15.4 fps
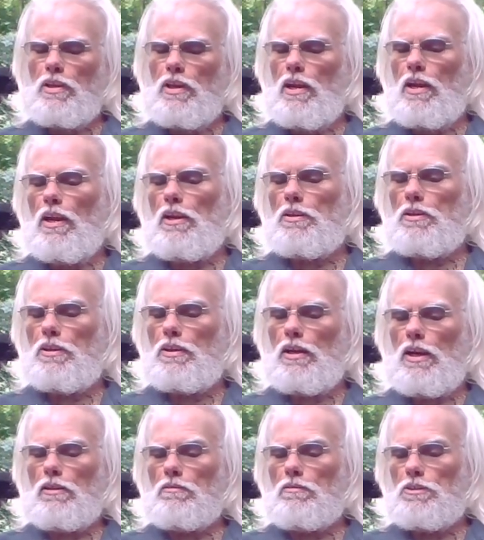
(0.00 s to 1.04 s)
and
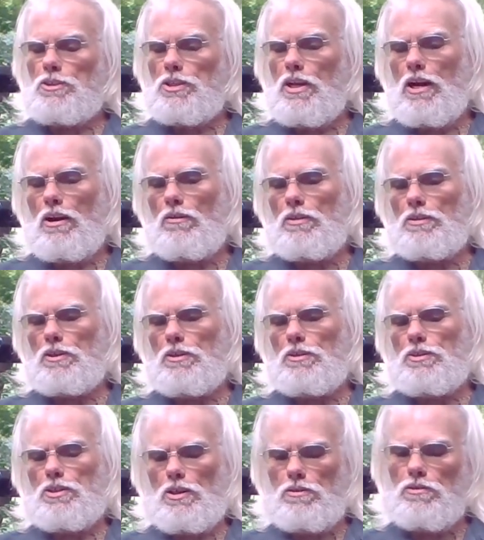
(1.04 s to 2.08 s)
see how it
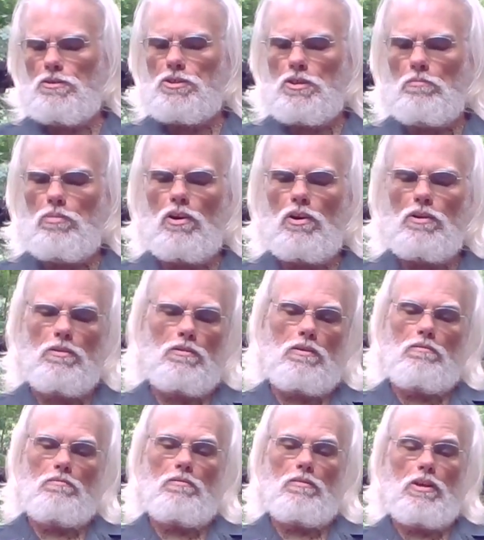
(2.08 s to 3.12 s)
continues to burn.
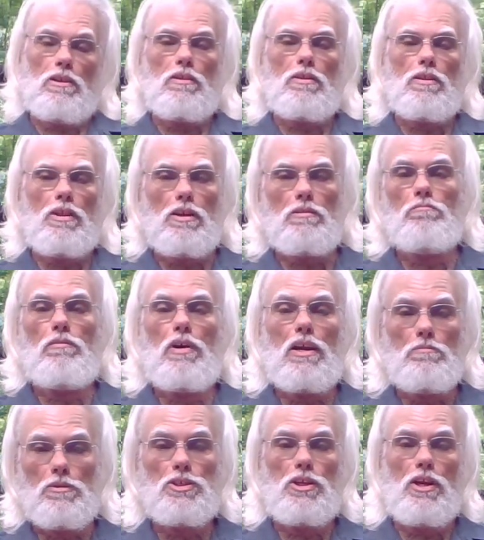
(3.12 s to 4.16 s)
Other than
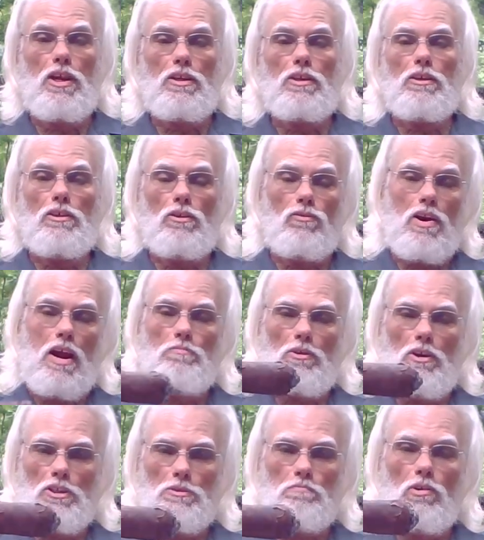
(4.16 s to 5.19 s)
my mistake on the
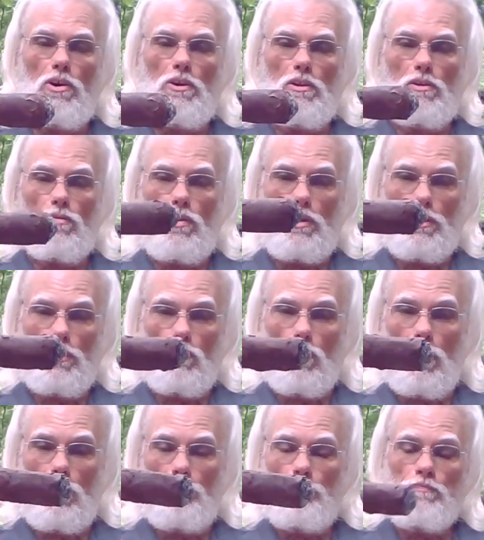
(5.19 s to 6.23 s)
wrapper, it's burning really
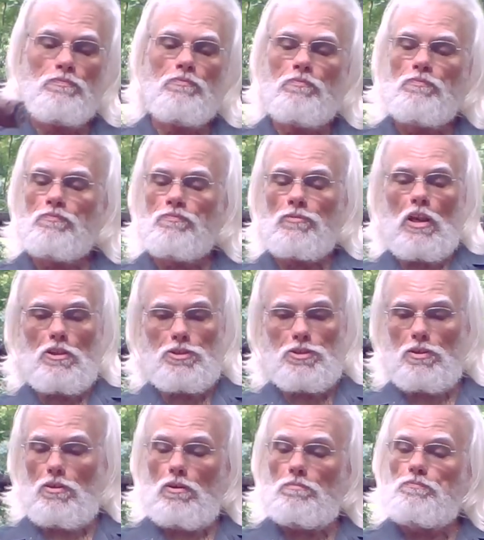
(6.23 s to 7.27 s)
well.
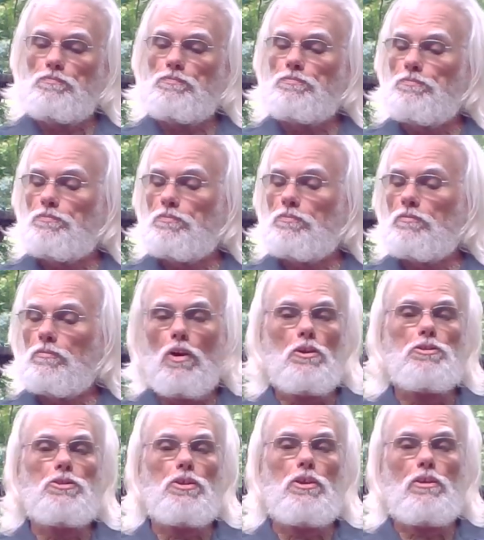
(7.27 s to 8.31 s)
So
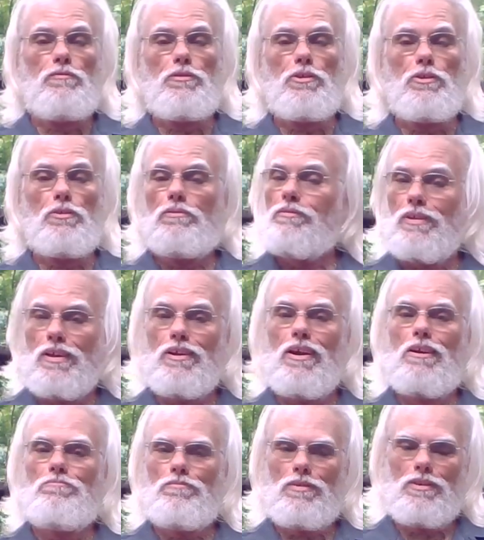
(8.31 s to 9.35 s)
I'll see you in a few.
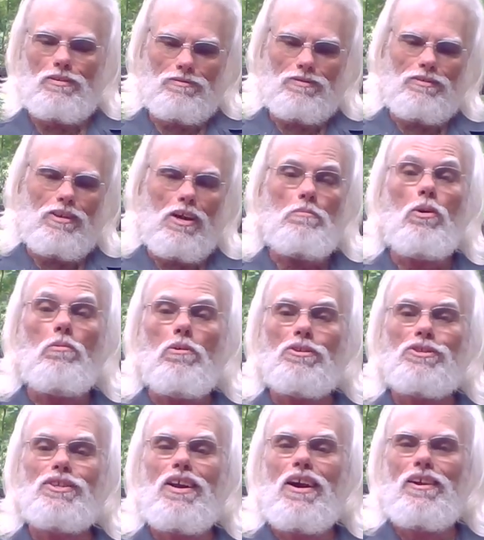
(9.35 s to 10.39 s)
Yeah, I'm
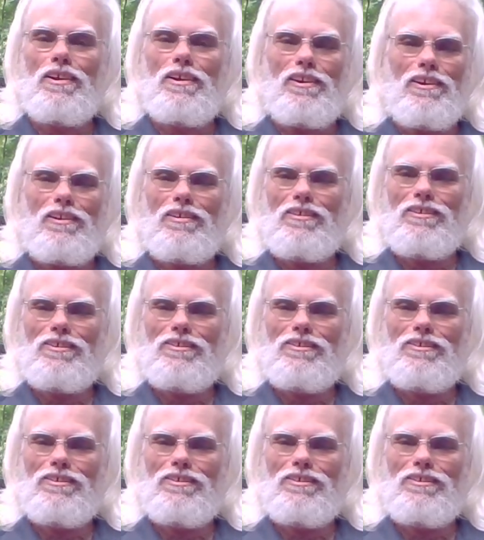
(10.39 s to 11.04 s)
almost out of here.